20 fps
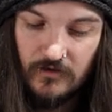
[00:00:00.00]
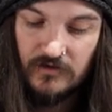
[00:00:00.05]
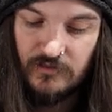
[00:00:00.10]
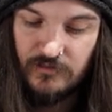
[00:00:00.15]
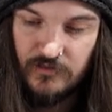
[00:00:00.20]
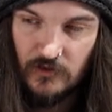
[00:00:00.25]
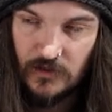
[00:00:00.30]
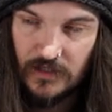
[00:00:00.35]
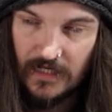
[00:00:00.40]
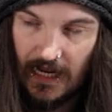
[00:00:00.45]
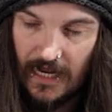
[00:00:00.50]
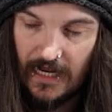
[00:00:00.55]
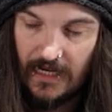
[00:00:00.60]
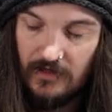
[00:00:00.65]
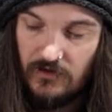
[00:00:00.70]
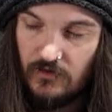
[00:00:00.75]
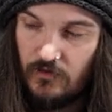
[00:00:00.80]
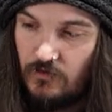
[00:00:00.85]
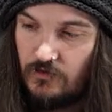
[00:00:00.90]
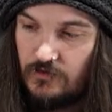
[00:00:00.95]
on the board,
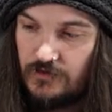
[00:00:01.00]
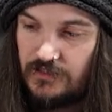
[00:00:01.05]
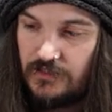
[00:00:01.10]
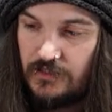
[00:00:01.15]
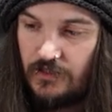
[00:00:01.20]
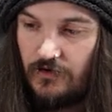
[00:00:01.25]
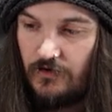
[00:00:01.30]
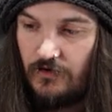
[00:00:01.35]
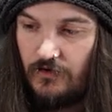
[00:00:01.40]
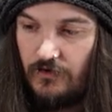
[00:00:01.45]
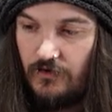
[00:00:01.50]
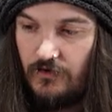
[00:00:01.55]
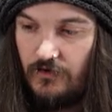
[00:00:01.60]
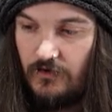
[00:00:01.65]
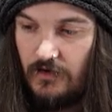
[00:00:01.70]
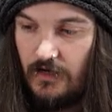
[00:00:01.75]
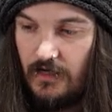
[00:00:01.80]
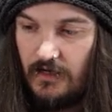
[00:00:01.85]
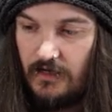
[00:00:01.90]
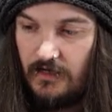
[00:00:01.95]
and also
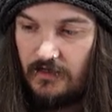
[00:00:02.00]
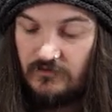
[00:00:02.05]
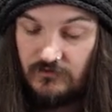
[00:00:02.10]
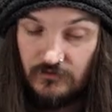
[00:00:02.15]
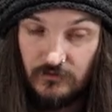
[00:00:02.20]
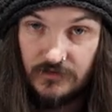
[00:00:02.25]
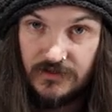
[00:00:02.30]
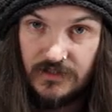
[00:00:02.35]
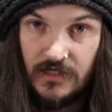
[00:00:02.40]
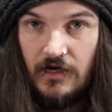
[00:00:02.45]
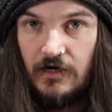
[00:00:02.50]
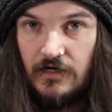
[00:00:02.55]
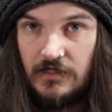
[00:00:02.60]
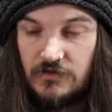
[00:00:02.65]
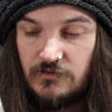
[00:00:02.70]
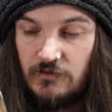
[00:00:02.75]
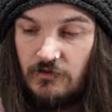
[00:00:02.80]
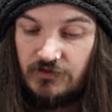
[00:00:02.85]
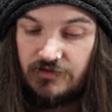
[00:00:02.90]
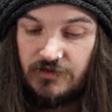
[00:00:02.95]
uh, draws a card
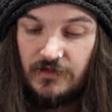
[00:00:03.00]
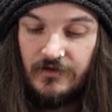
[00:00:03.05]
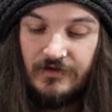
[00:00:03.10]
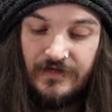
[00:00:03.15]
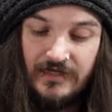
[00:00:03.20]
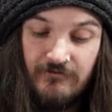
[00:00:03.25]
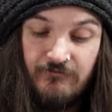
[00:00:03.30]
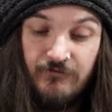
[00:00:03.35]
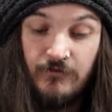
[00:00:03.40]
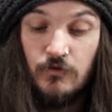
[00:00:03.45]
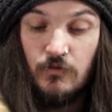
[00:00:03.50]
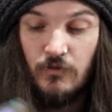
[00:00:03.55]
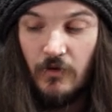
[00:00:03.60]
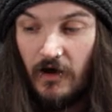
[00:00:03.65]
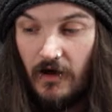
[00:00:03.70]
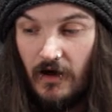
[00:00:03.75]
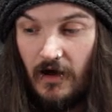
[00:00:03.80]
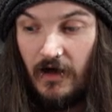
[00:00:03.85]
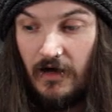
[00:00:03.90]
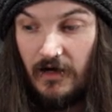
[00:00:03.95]
as well. So if you
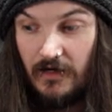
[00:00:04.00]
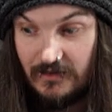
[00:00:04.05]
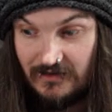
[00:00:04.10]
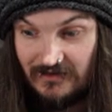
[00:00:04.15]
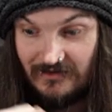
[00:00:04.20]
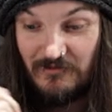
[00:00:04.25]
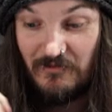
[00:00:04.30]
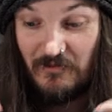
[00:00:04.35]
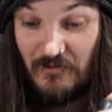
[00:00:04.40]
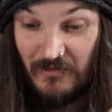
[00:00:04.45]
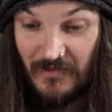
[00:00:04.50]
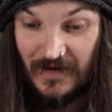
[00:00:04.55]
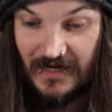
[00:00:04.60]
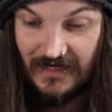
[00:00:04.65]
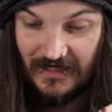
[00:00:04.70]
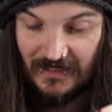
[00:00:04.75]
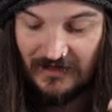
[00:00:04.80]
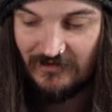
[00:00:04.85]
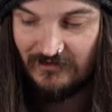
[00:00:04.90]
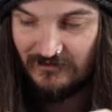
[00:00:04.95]
are
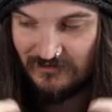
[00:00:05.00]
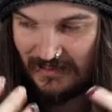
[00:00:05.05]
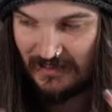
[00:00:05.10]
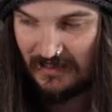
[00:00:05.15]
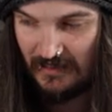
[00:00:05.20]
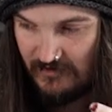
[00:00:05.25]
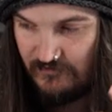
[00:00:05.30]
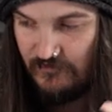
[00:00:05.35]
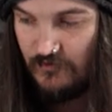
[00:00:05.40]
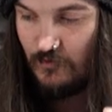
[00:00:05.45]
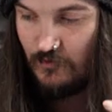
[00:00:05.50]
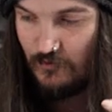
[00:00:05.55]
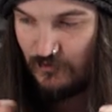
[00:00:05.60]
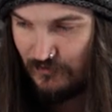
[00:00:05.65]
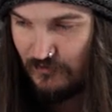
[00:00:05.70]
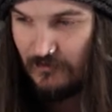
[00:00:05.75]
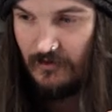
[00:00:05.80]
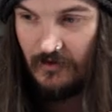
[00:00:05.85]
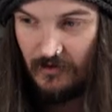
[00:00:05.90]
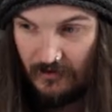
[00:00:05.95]
meaning, like if you
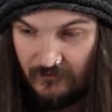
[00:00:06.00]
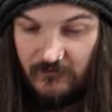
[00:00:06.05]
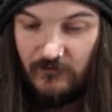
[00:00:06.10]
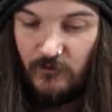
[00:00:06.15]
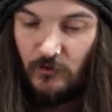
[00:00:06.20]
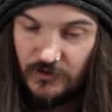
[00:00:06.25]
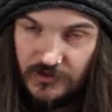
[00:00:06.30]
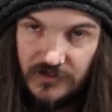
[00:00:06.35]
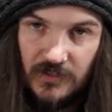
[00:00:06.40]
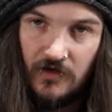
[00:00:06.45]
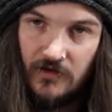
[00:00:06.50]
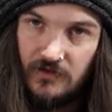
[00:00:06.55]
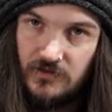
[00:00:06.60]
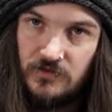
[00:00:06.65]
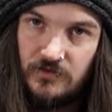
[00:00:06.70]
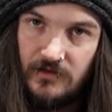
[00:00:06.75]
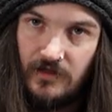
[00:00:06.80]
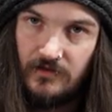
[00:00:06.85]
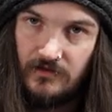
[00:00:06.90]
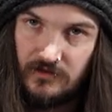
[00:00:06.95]
are forced to go
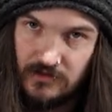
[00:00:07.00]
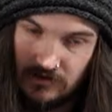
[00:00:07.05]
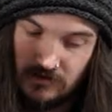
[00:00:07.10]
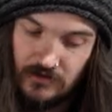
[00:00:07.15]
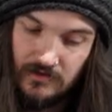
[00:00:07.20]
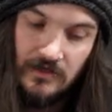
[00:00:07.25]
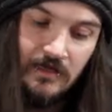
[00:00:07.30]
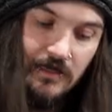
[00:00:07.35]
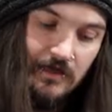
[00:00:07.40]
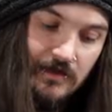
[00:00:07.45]
into another turn,